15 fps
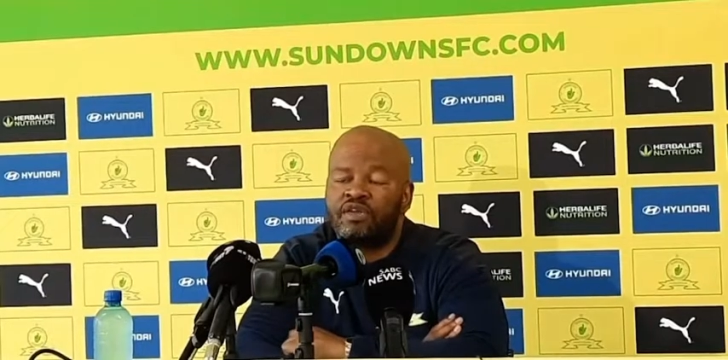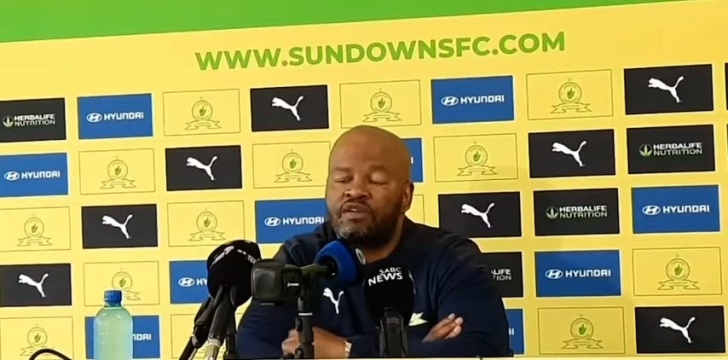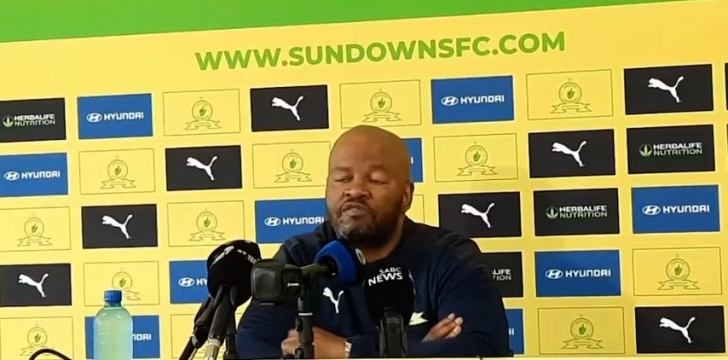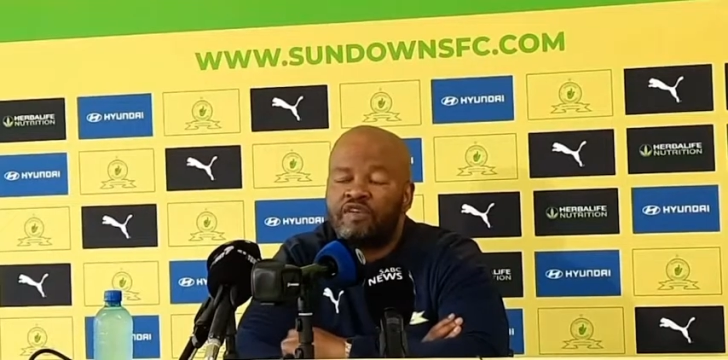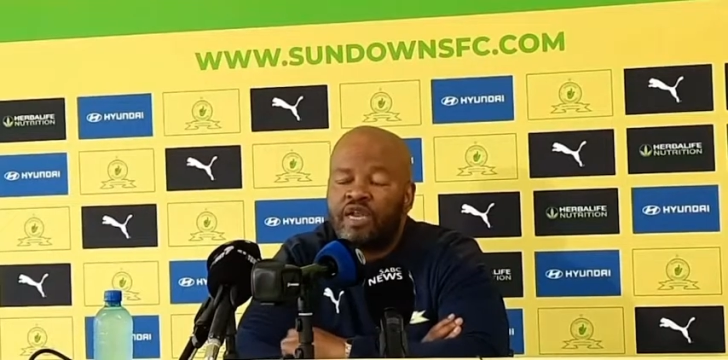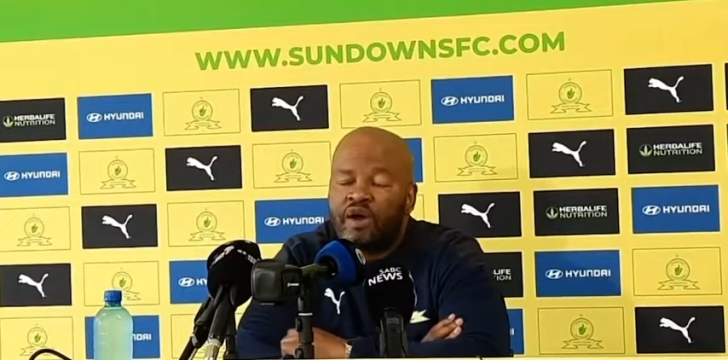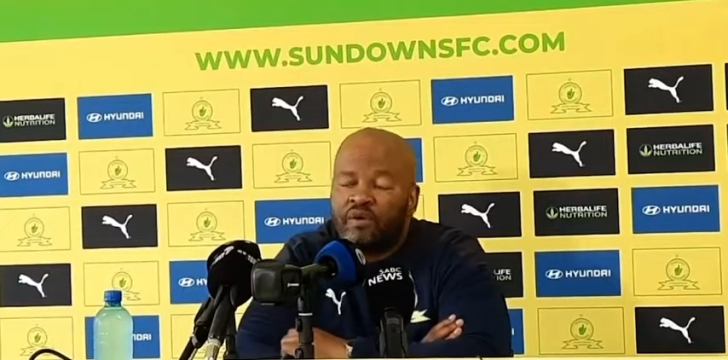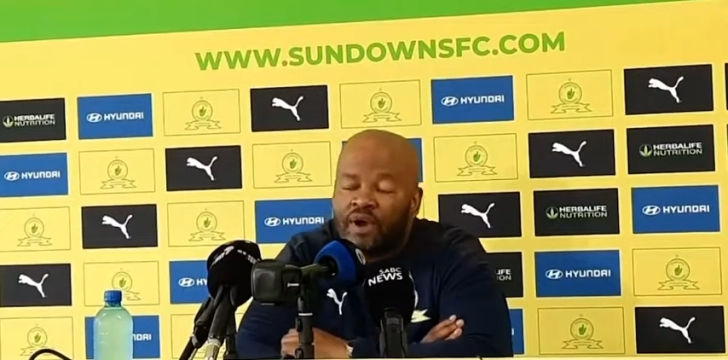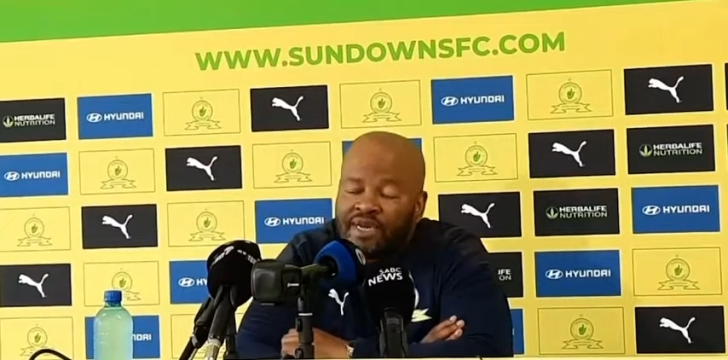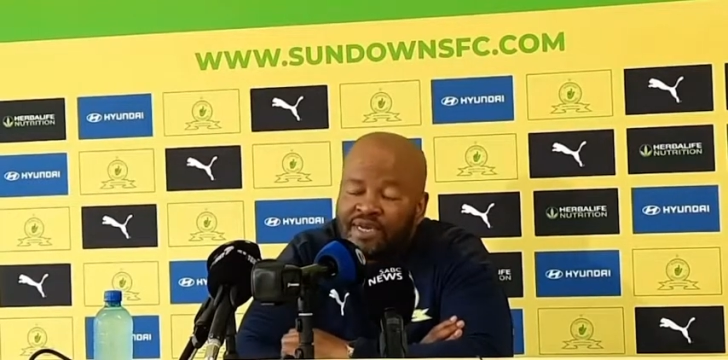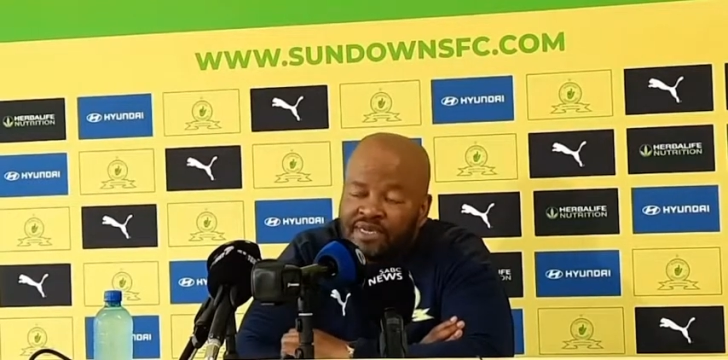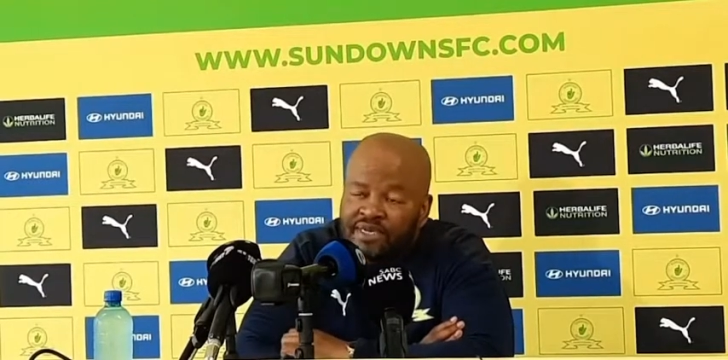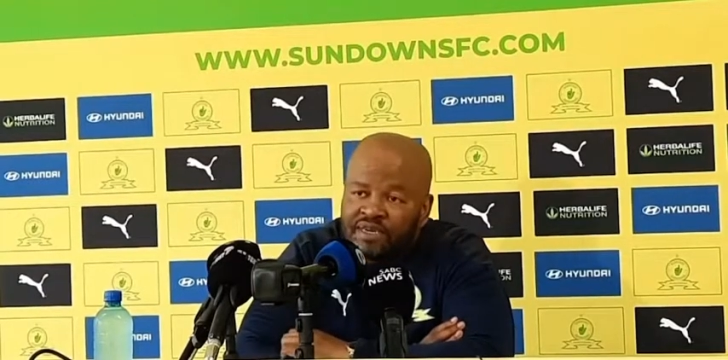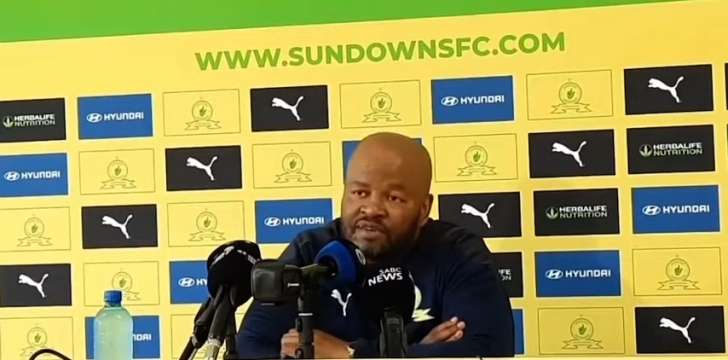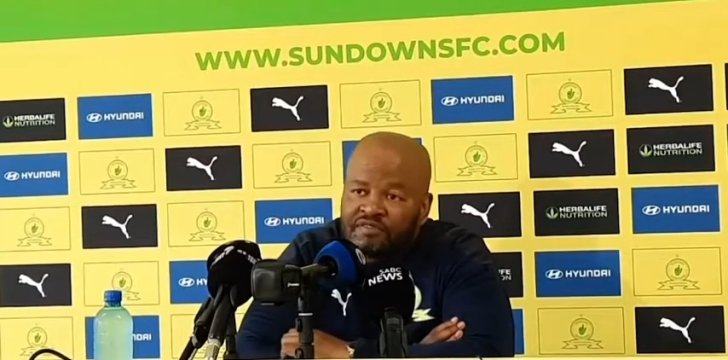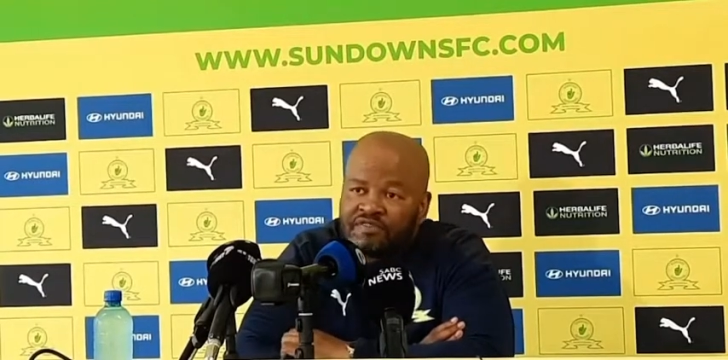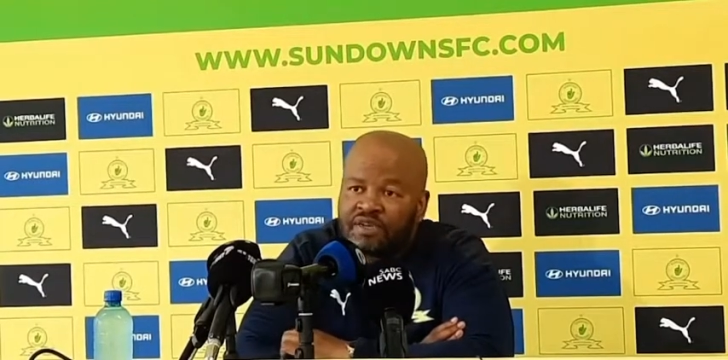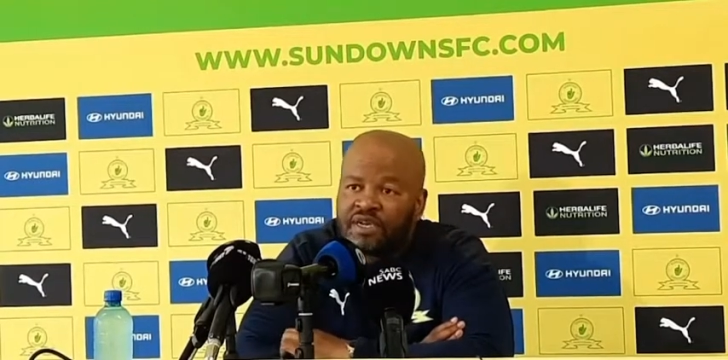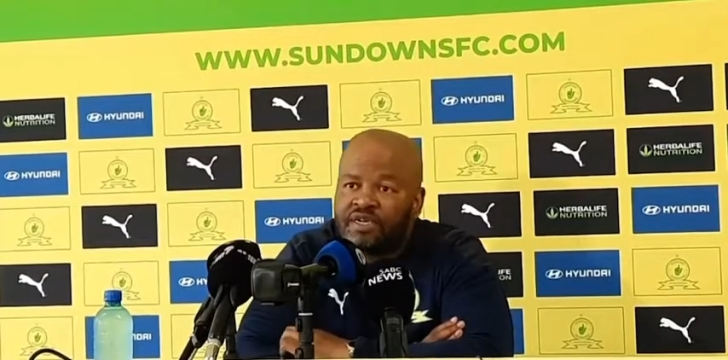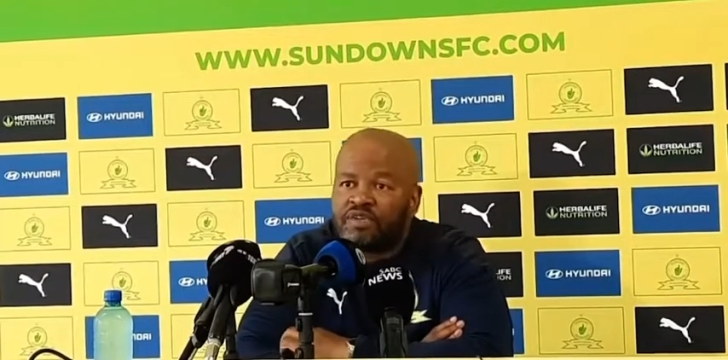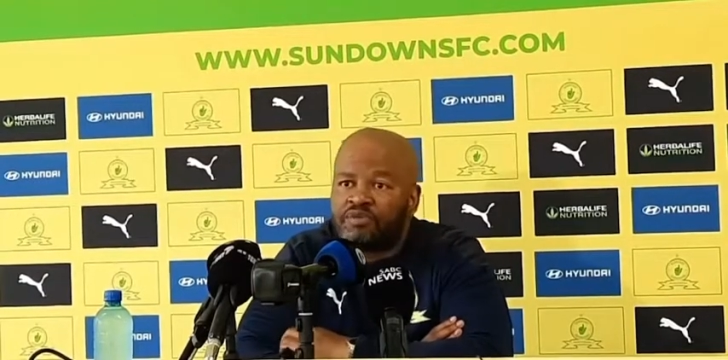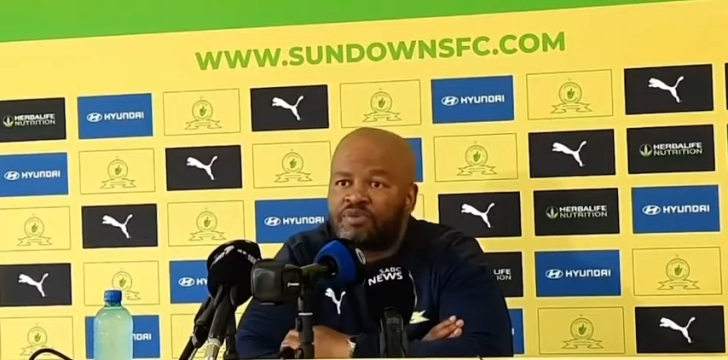even our
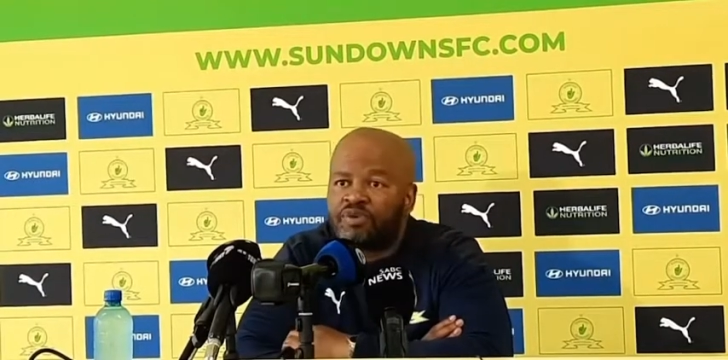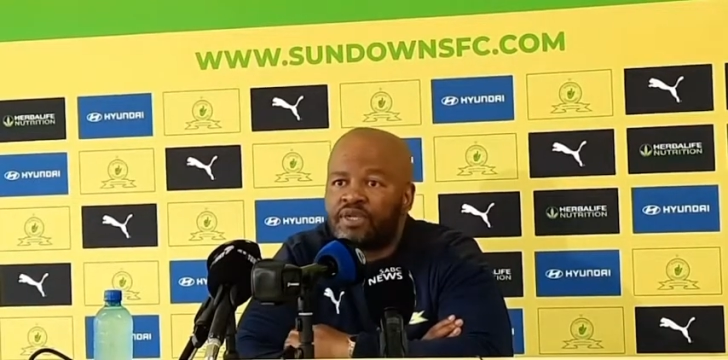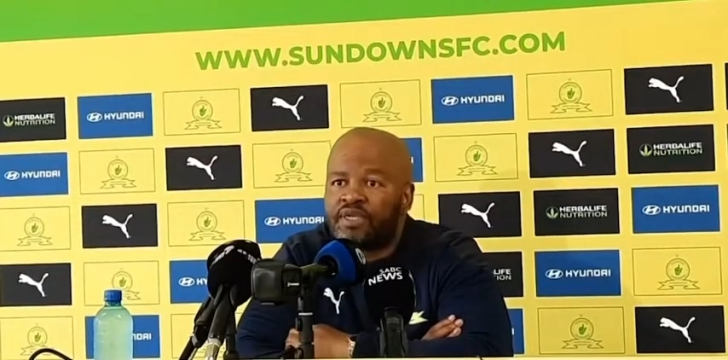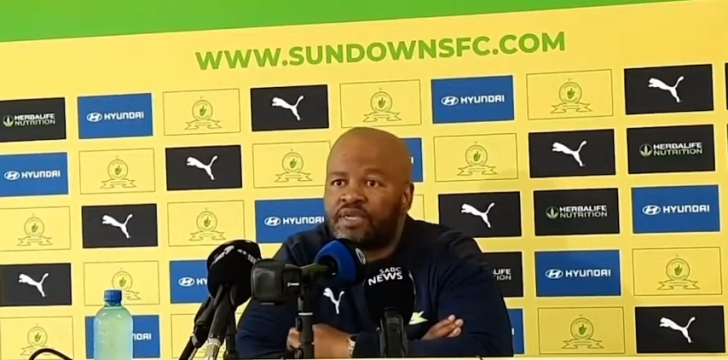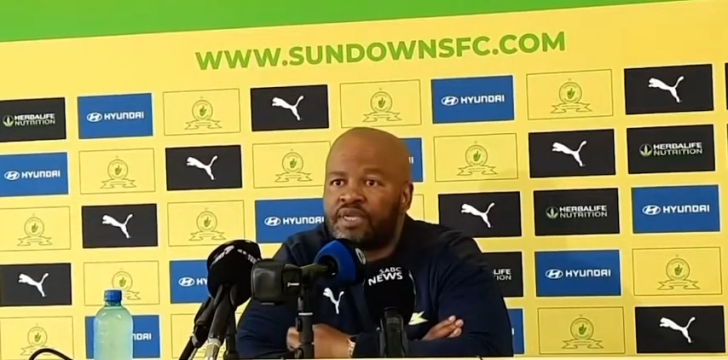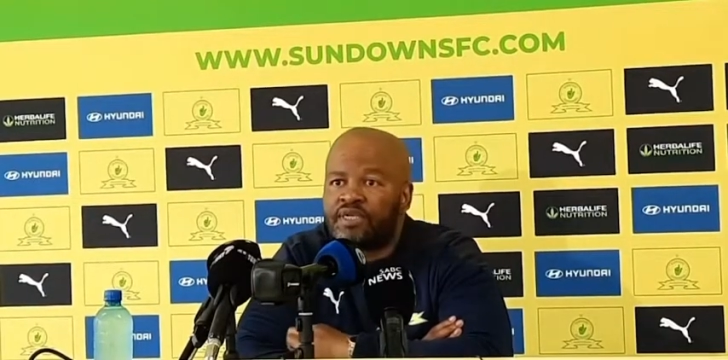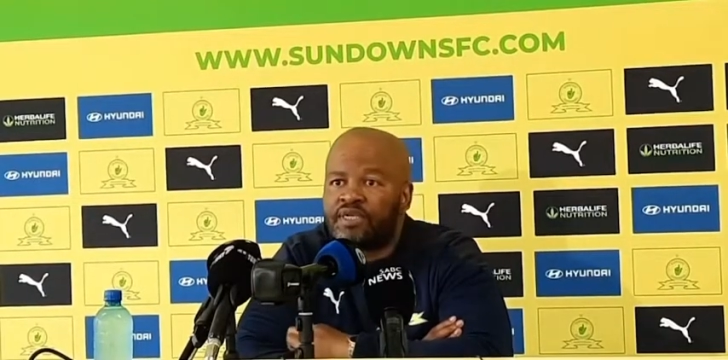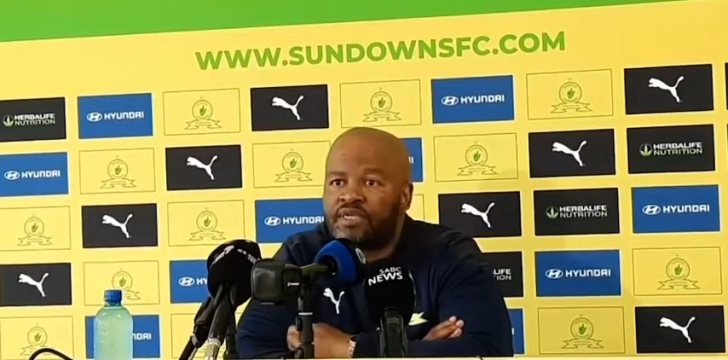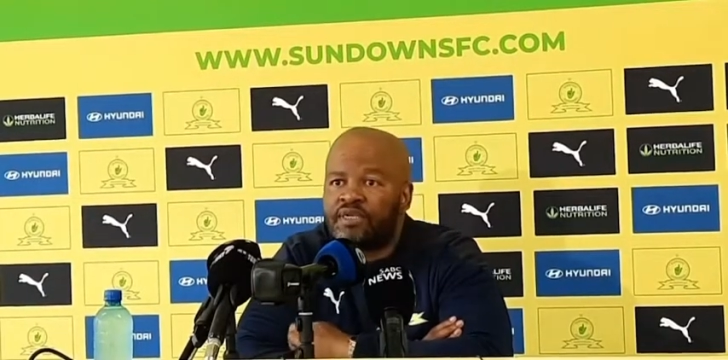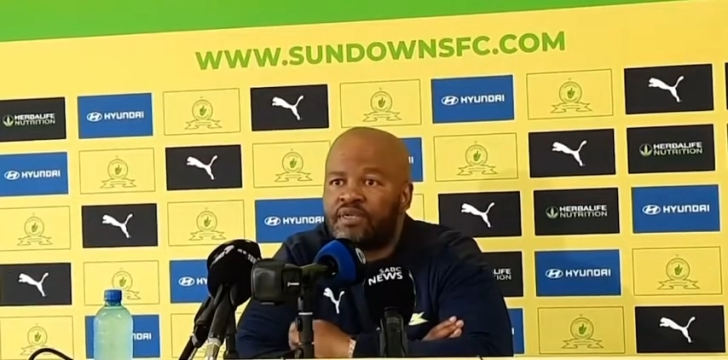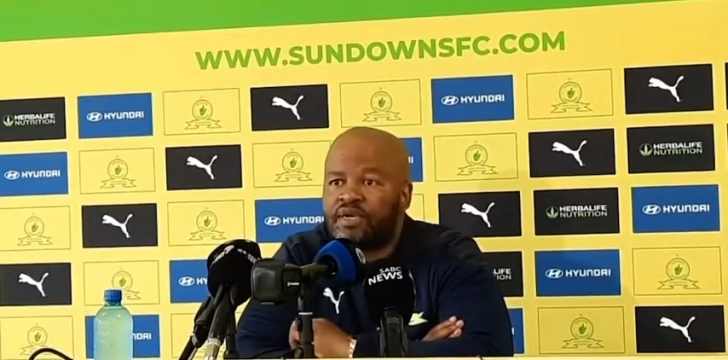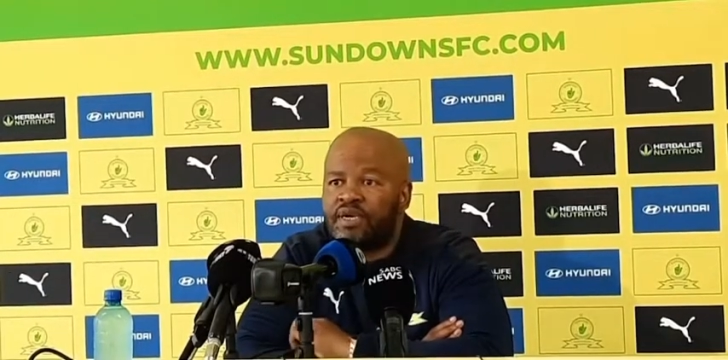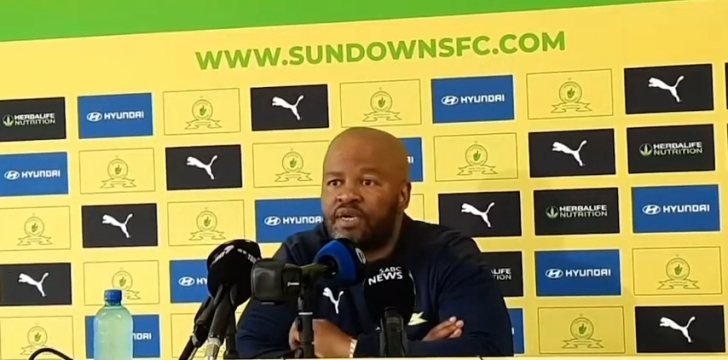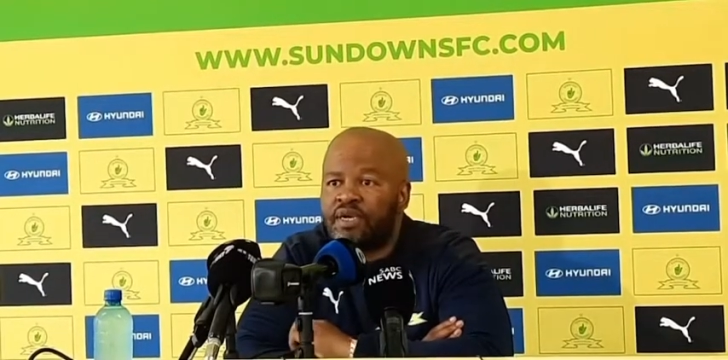identification process